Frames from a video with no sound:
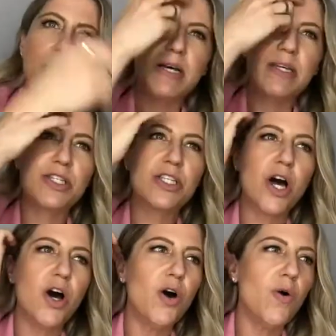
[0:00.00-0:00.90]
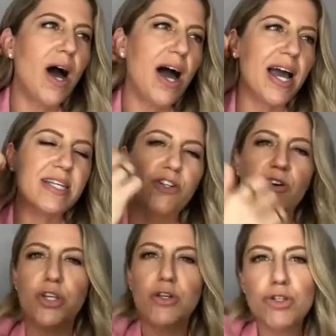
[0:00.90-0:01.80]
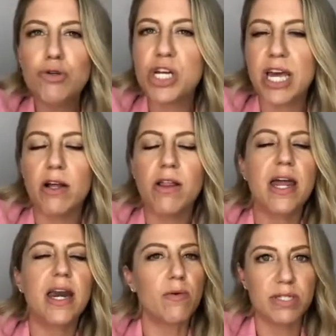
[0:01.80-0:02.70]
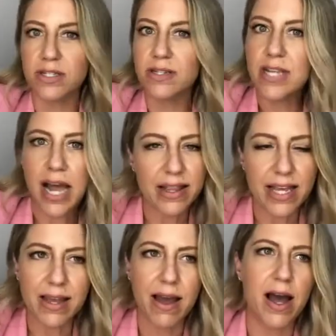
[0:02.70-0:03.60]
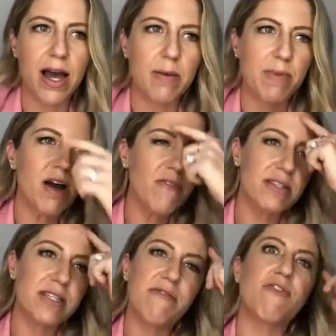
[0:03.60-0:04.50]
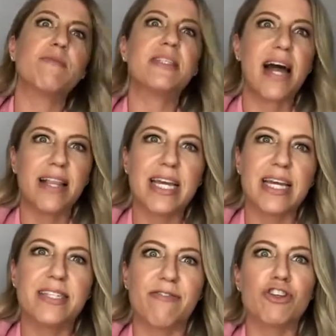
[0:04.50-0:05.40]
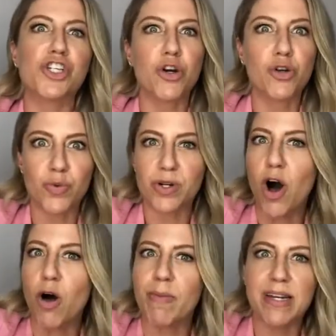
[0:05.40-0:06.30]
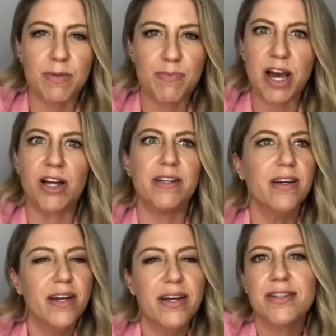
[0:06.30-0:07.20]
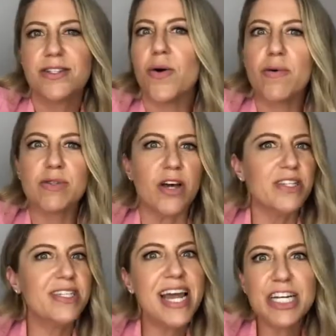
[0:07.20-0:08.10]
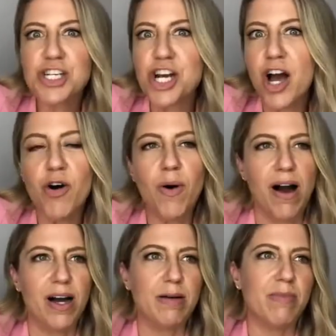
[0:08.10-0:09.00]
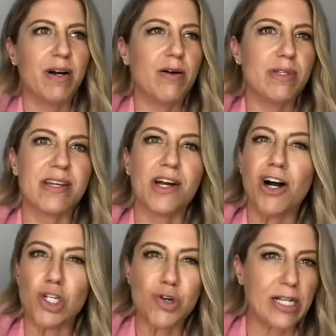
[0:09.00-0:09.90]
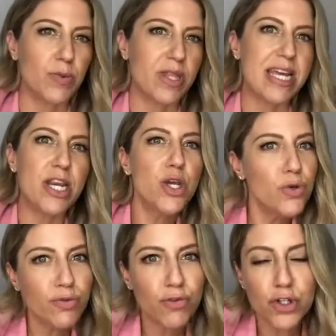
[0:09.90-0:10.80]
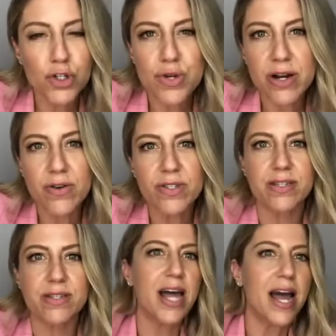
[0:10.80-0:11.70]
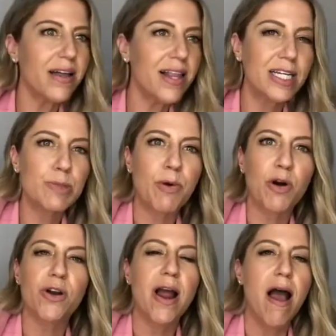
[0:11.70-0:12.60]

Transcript: So I started a YouTube channel and I was still styling. And obviously from styling, different shows would call me to be on. So I was on the Today Show. I was in contract with E! News for 2 years as a style expert.